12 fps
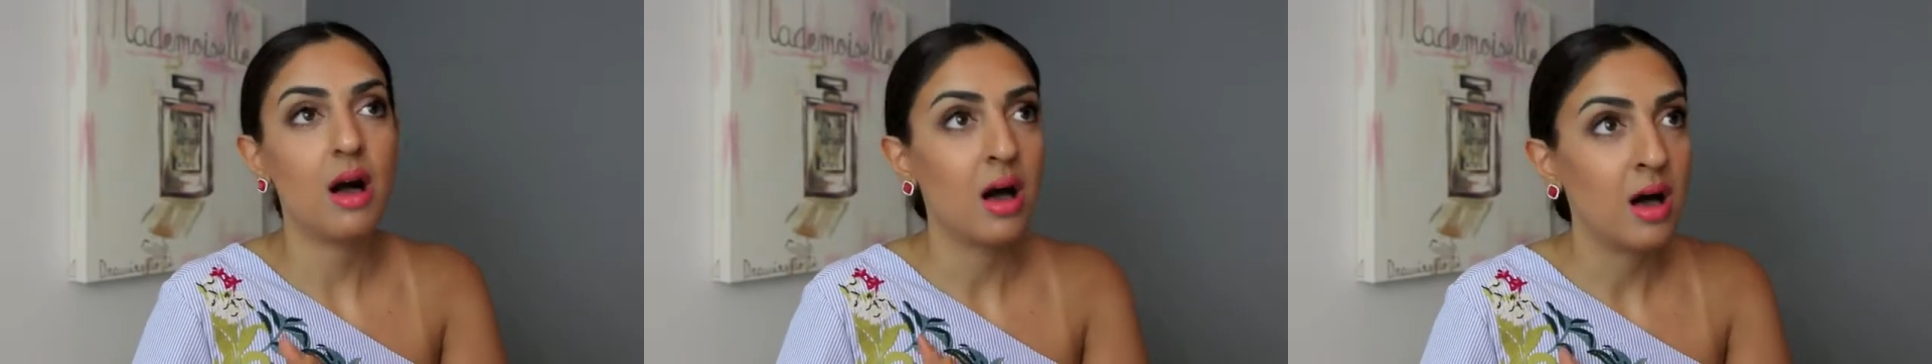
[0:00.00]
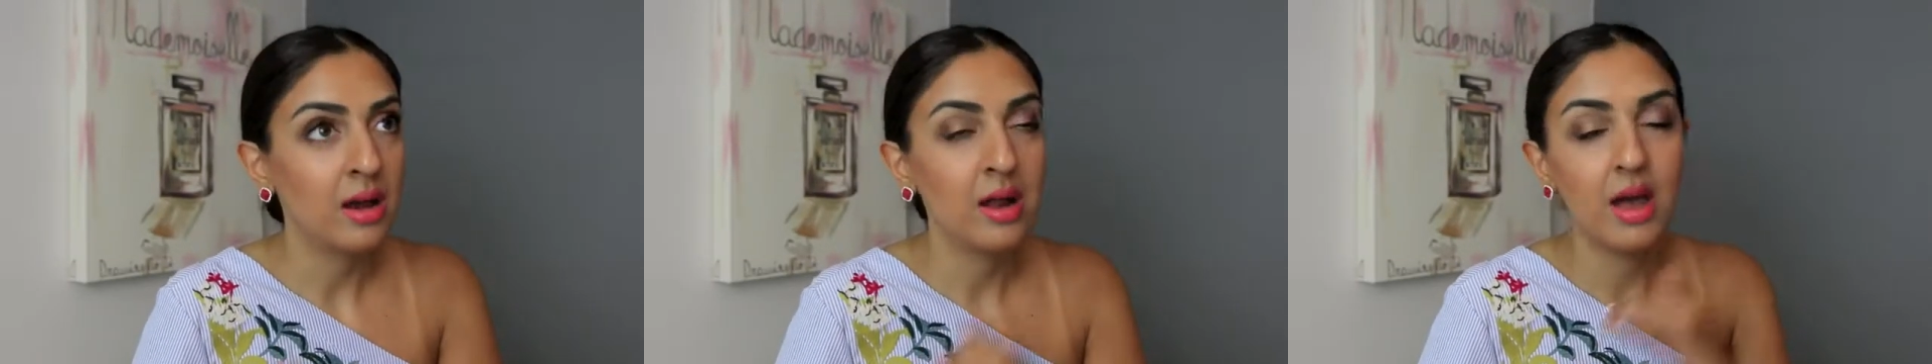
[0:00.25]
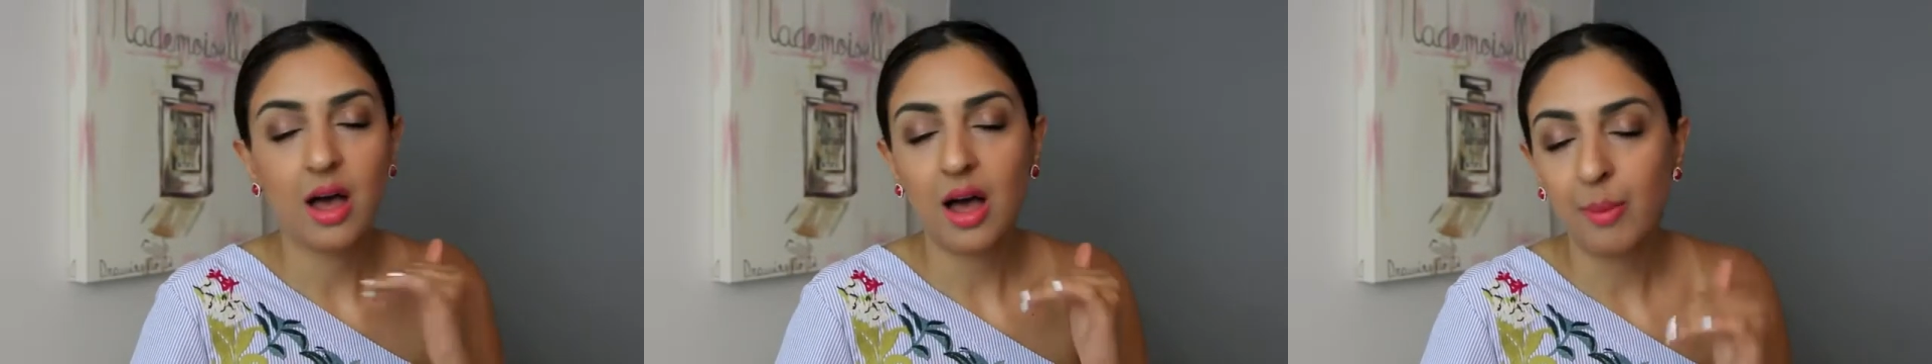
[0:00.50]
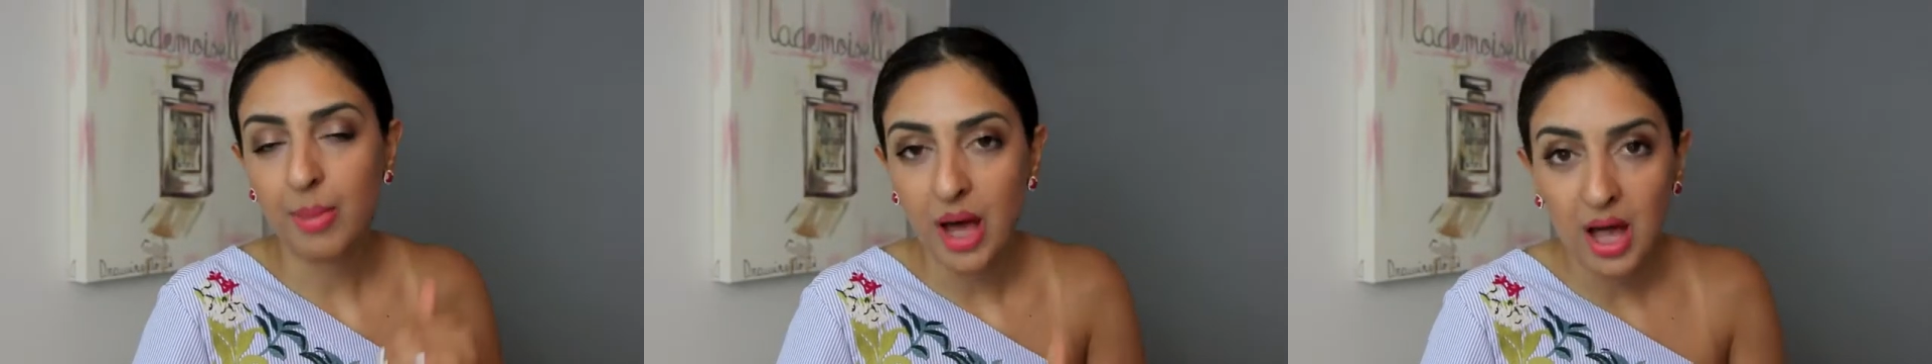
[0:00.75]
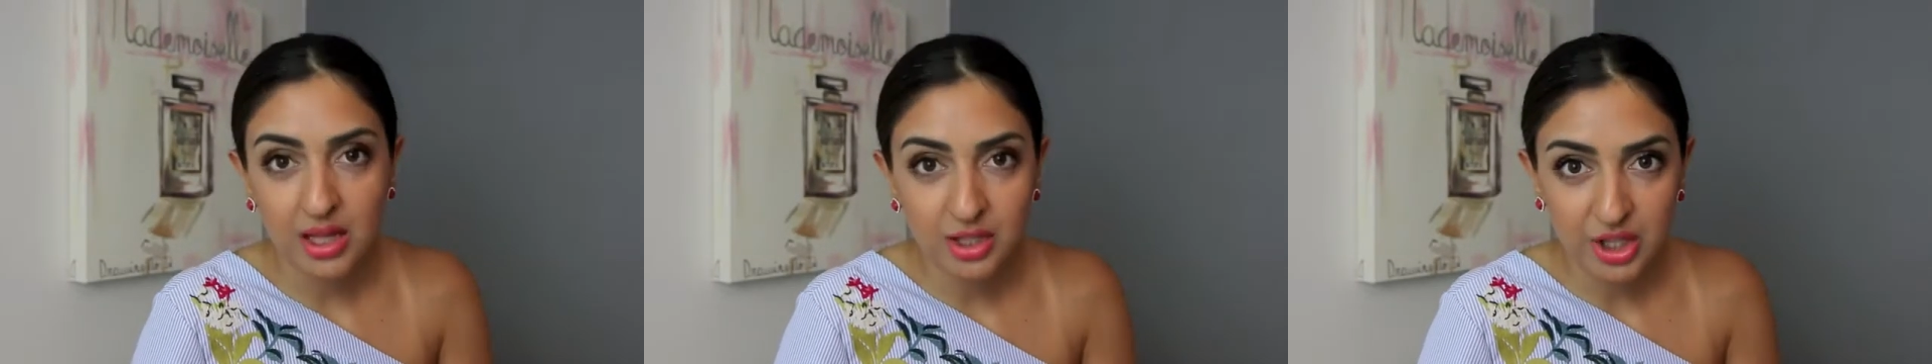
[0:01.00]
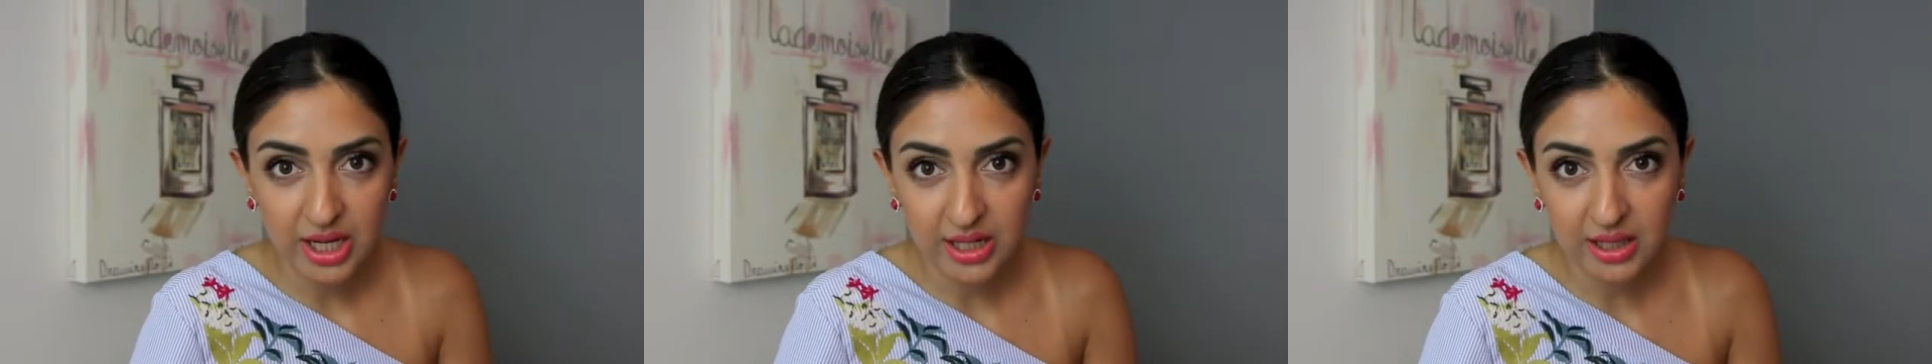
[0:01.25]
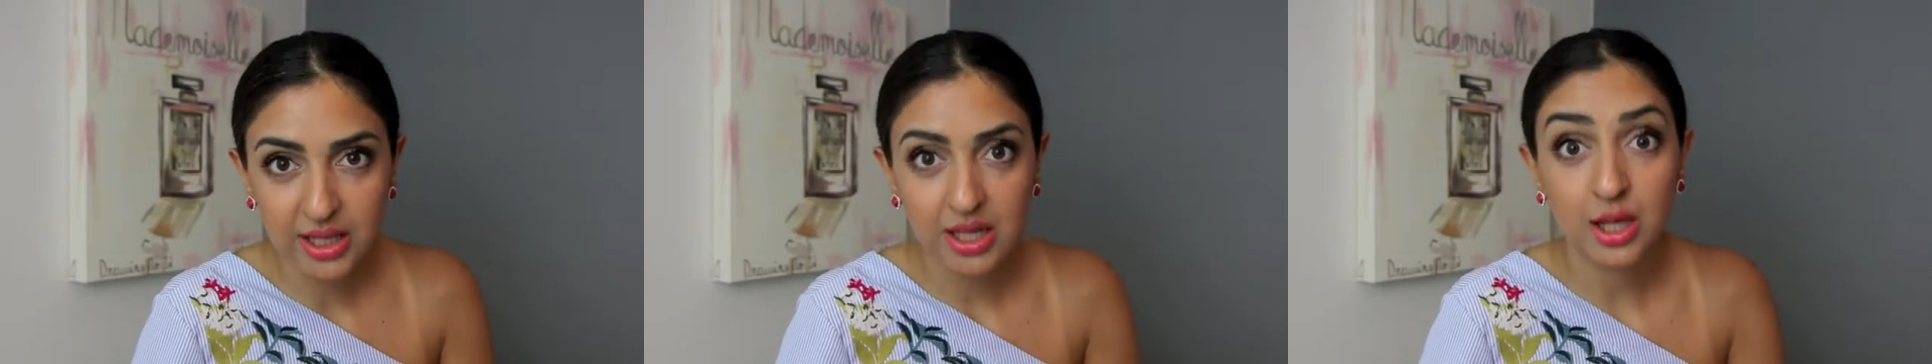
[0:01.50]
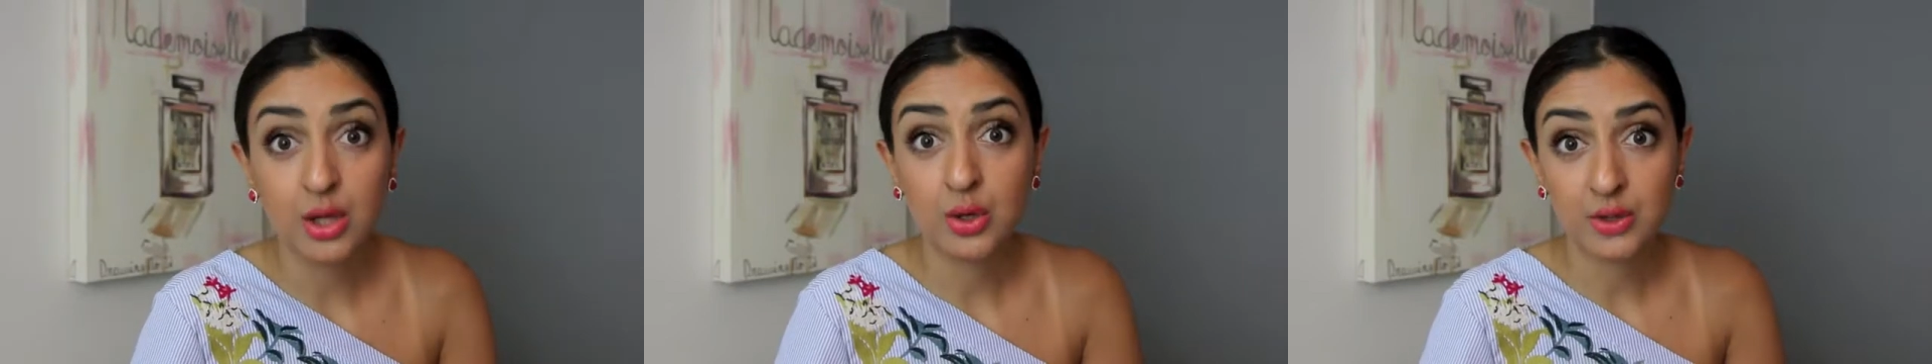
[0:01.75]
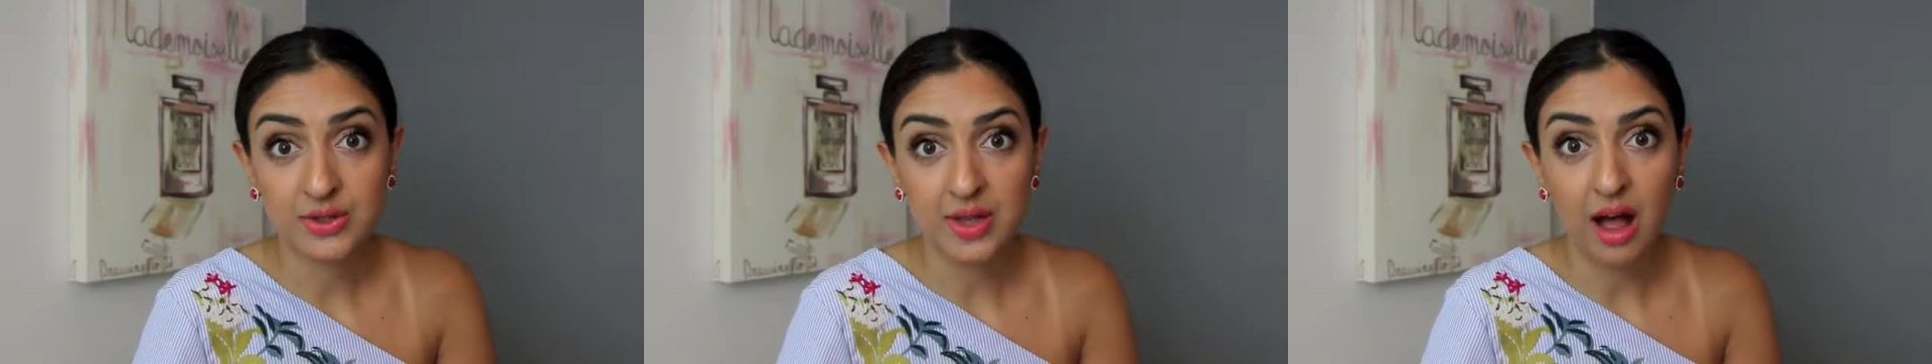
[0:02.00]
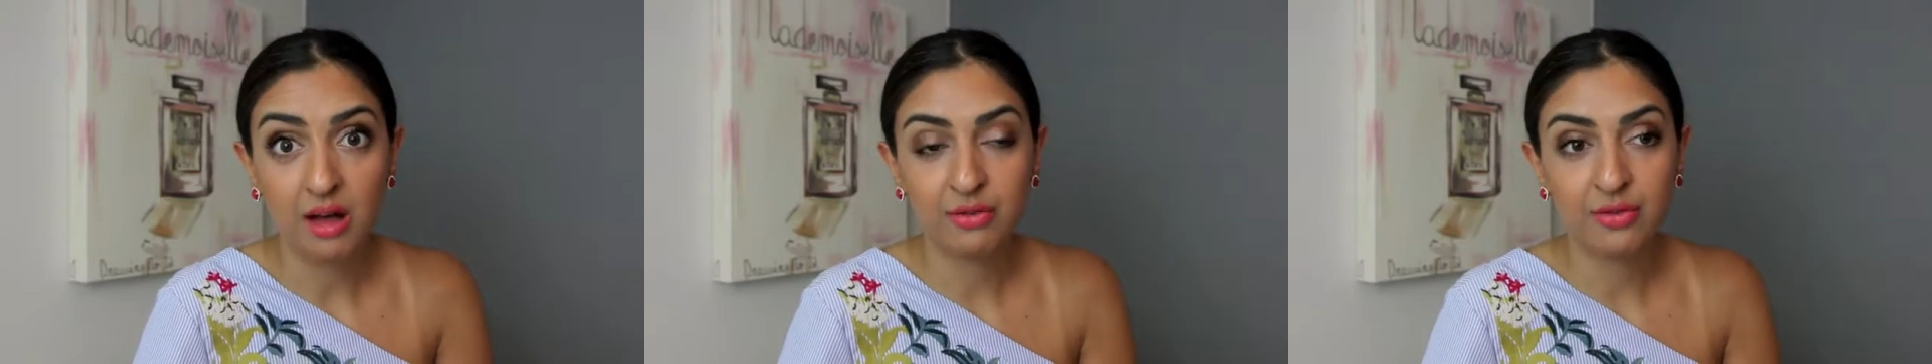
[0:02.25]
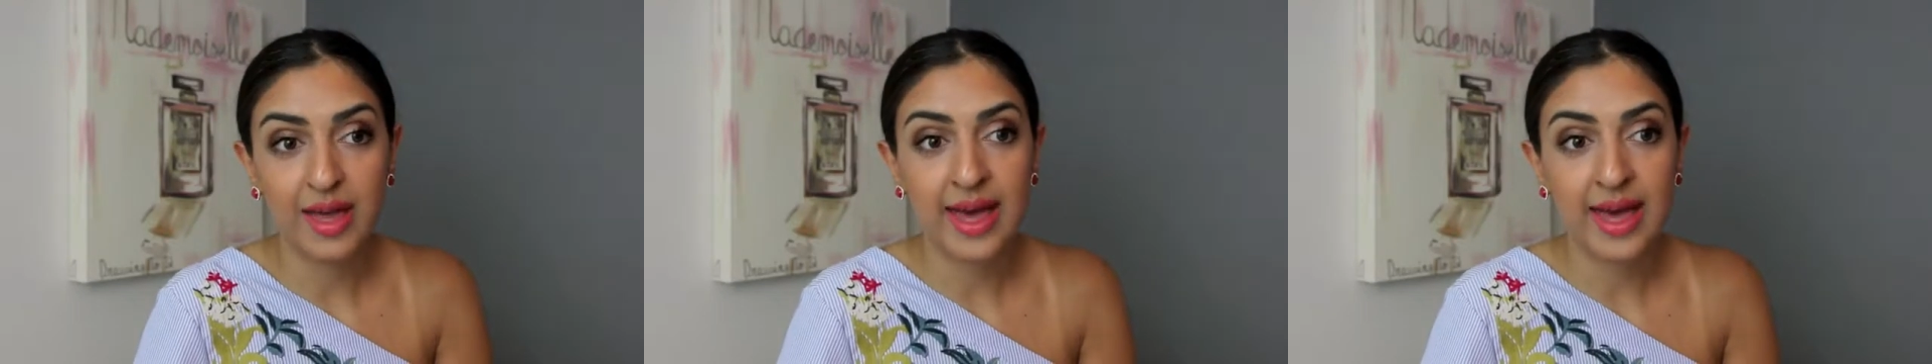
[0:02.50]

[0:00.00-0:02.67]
unapologetically yourself